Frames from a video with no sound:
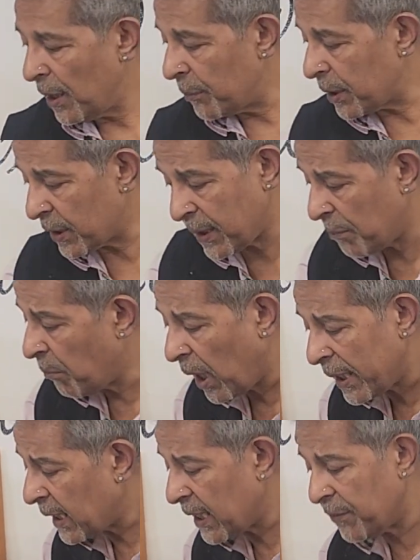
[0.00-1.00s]
because it
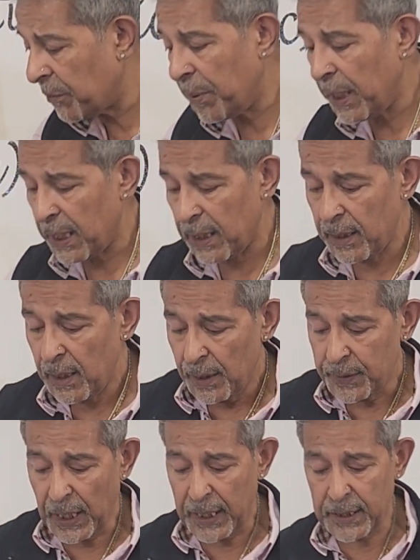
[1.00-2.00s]
might even be
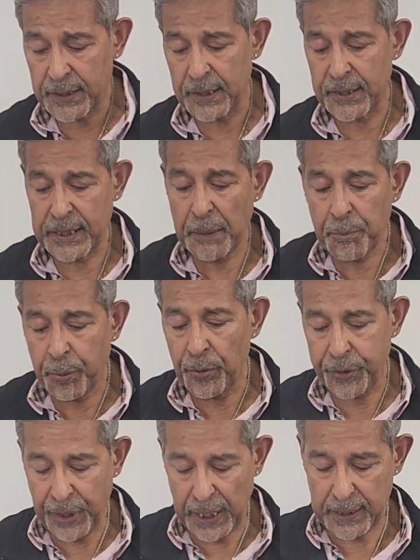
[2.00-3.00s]
that it's a simple
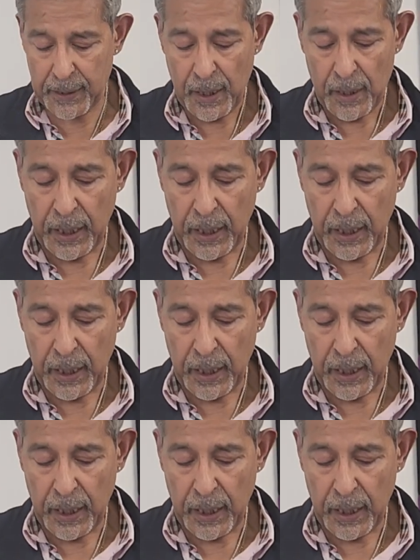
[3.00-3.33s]
thing,